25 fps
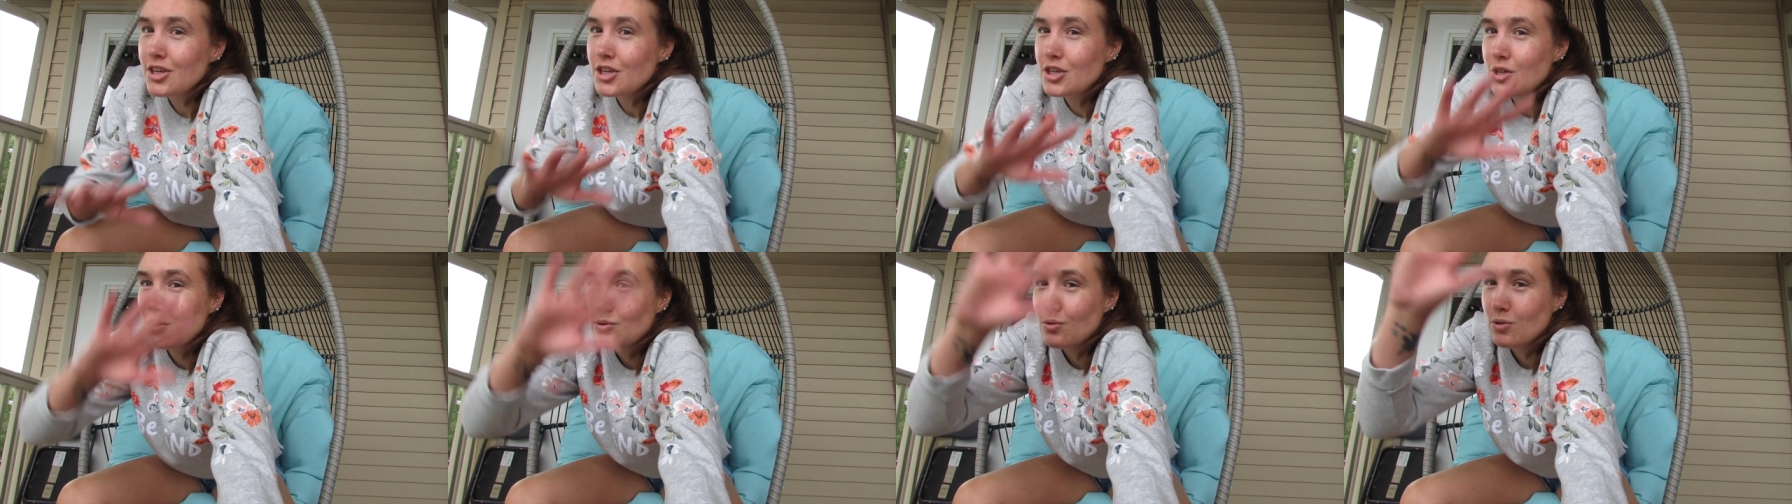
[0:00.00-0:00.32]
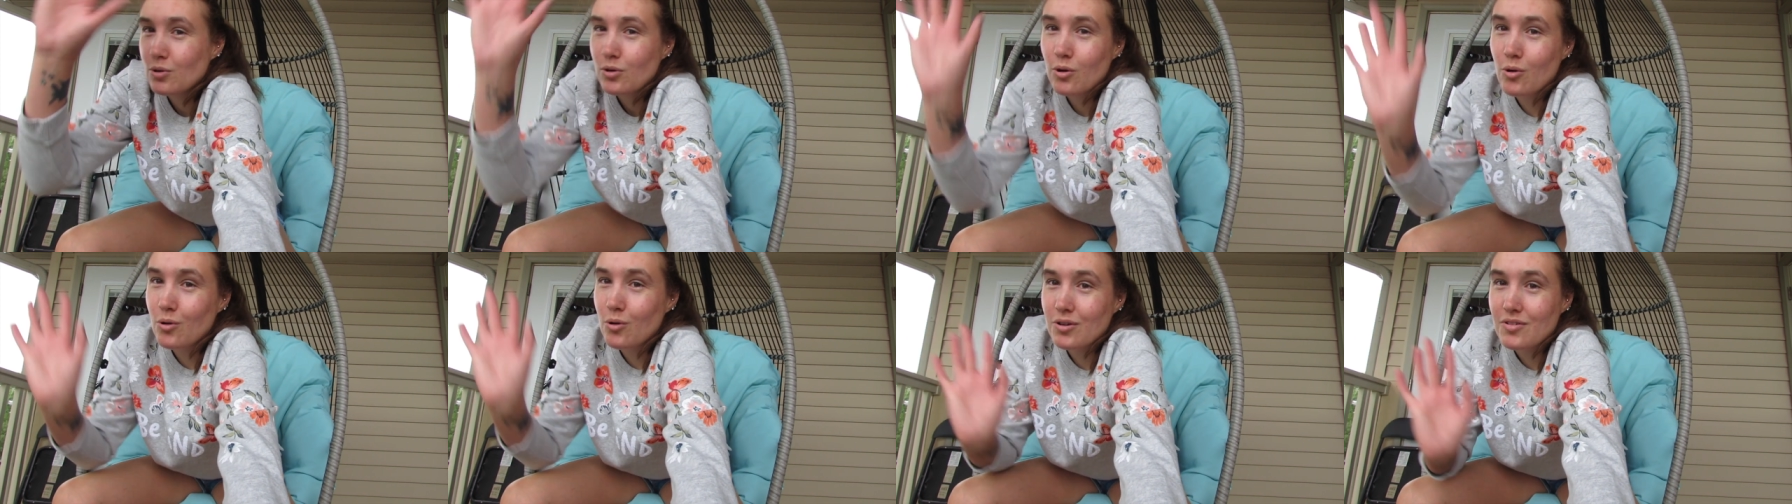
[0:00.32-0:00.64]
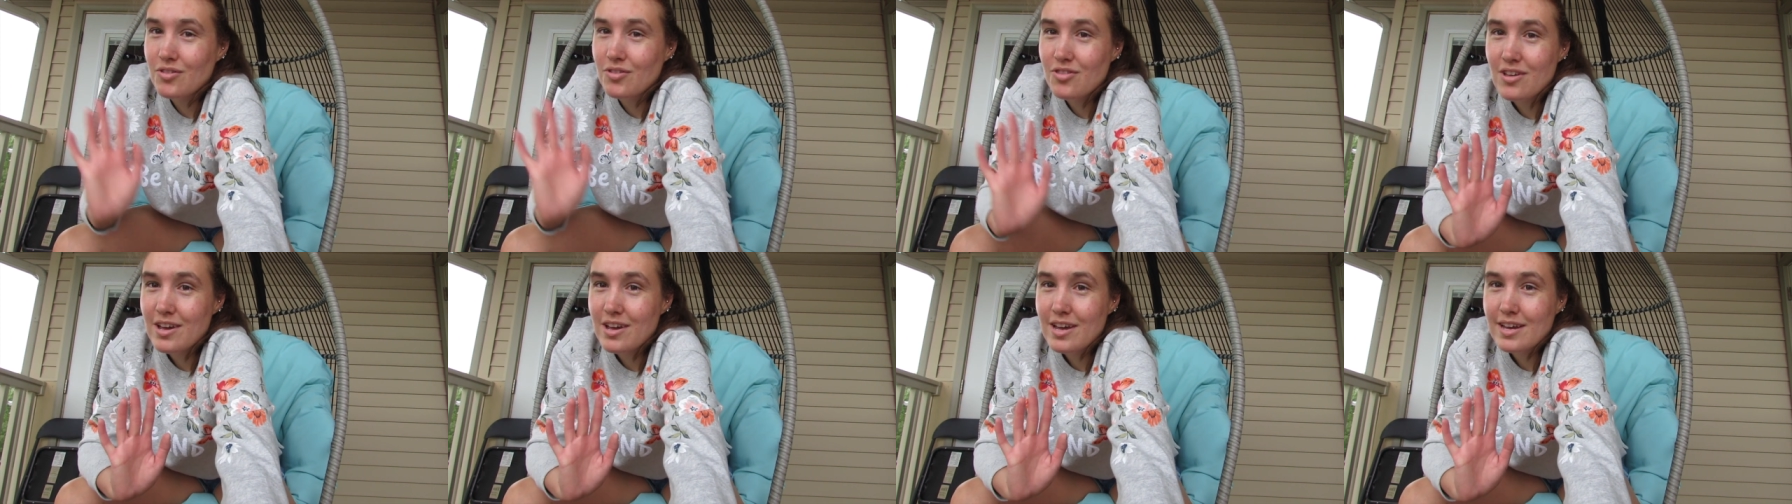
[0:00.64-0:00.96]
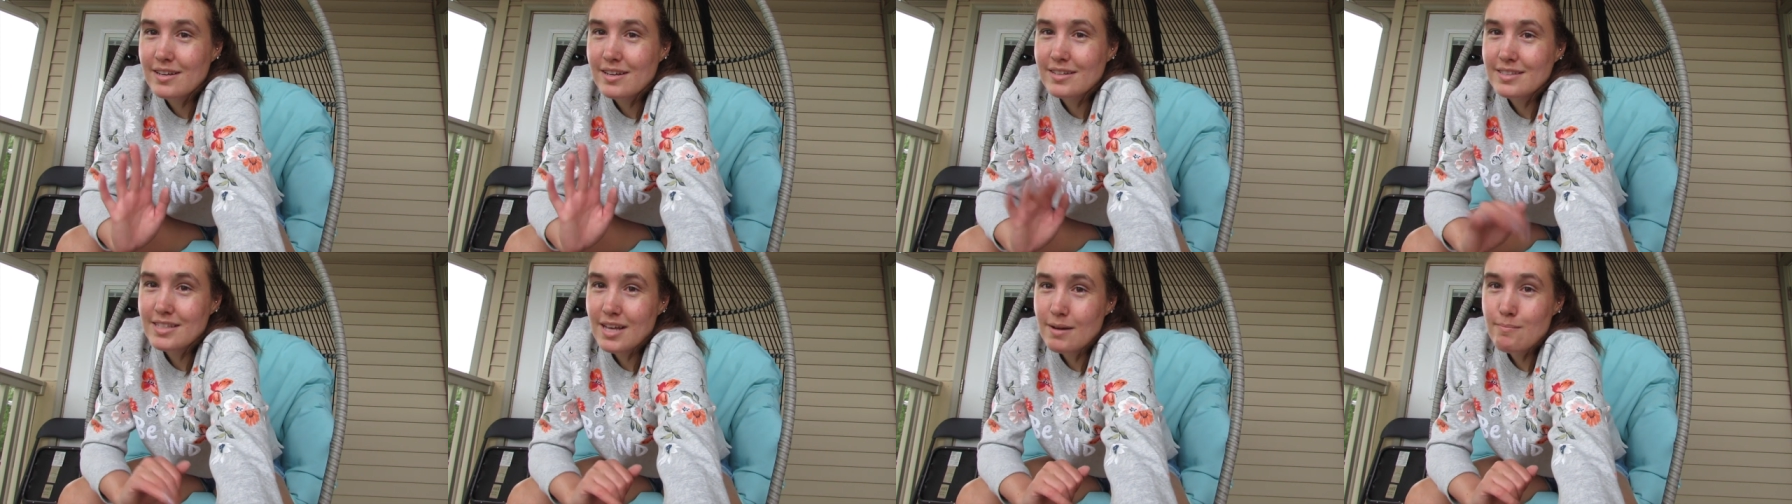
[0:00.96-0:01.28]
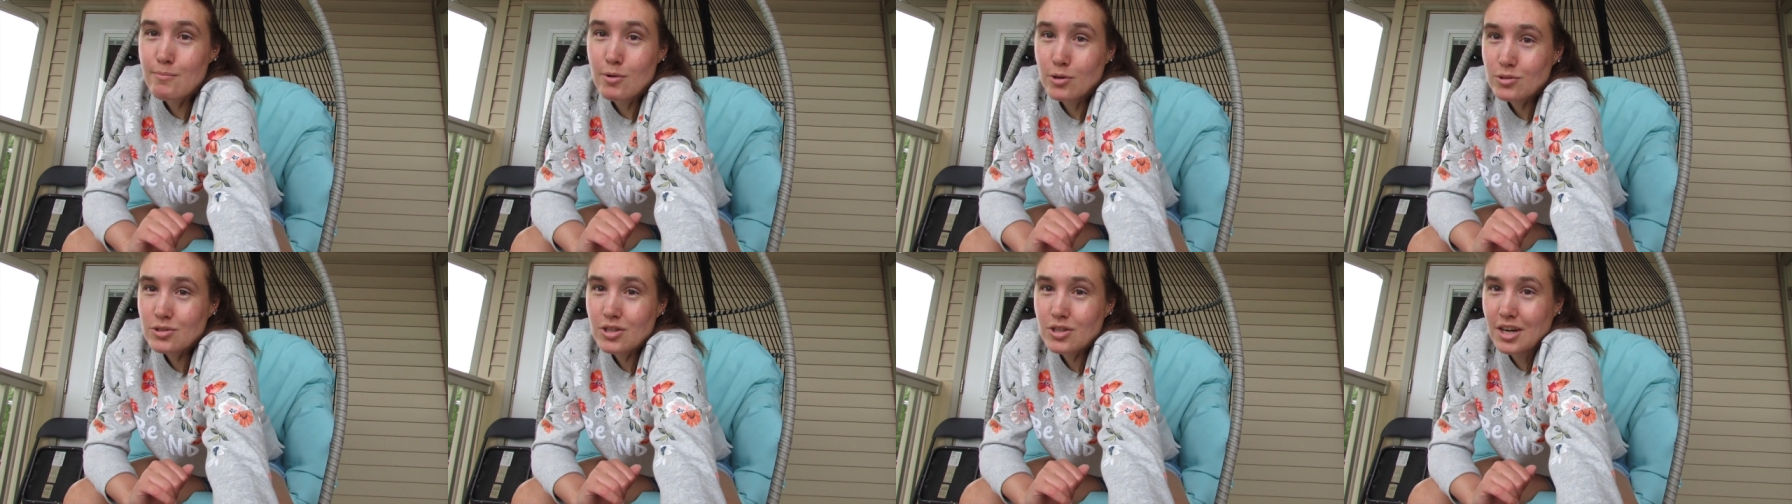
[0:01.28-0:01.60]
unicorn things that
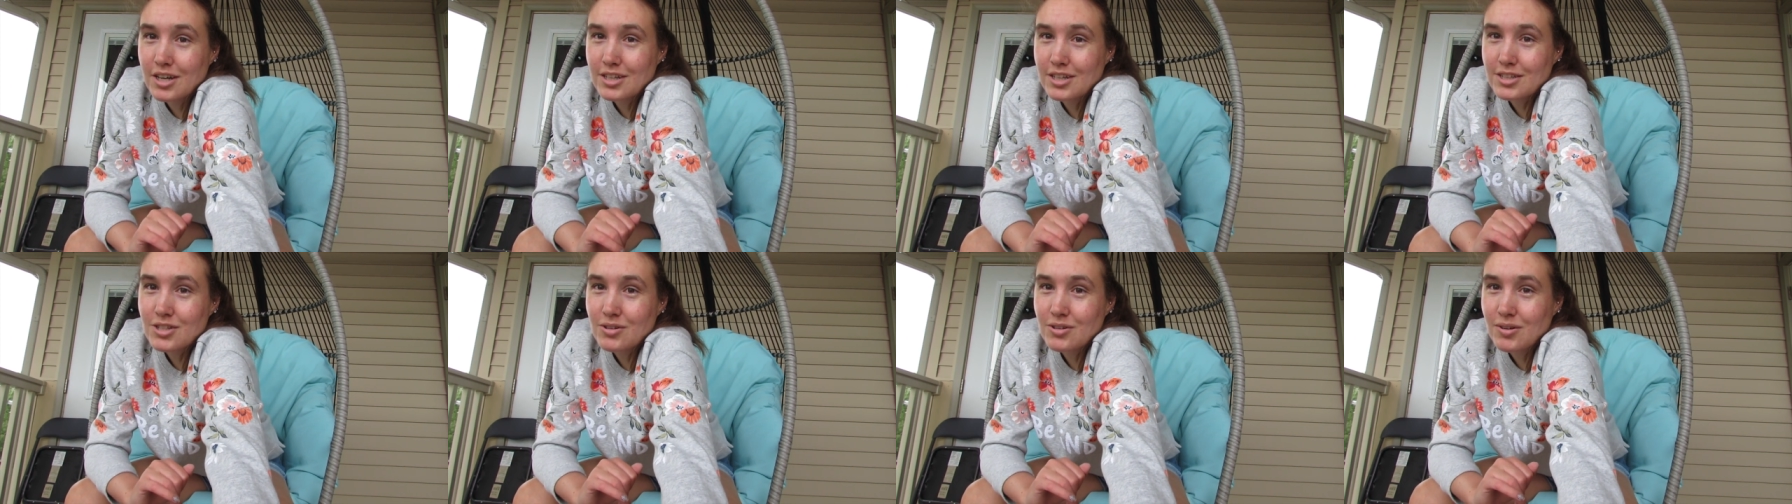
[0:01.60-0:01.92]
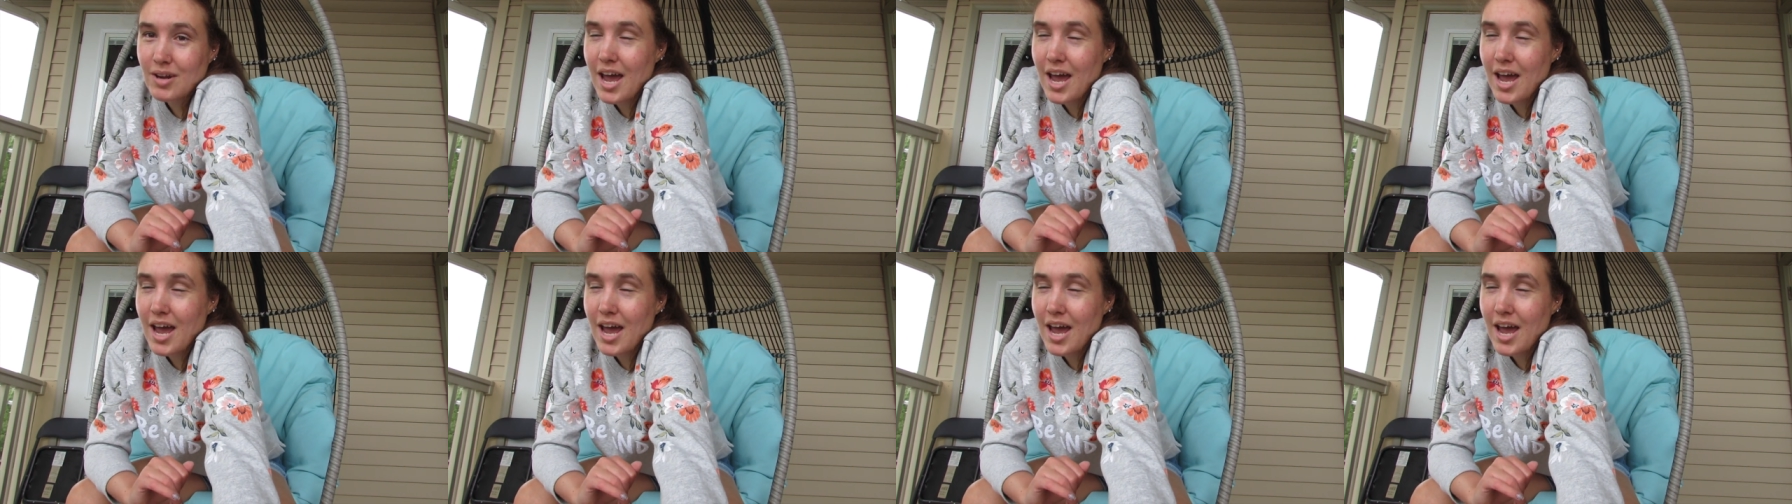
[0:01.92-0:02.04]
most Targets don't